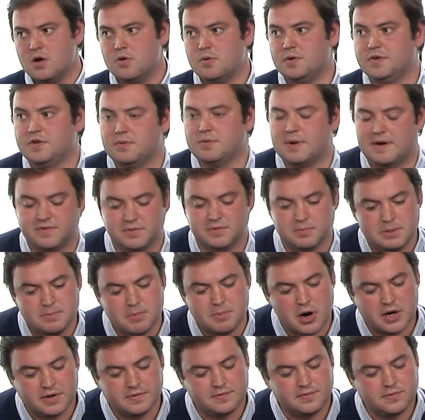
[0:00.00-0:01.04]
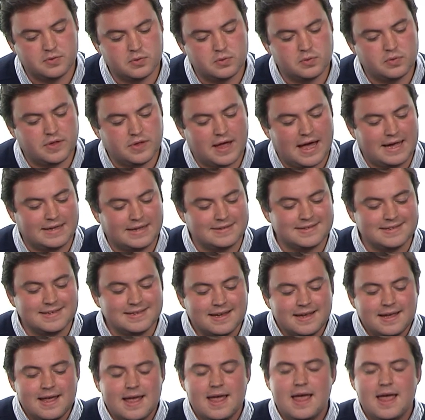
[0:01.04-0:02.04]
We do have to be mindful that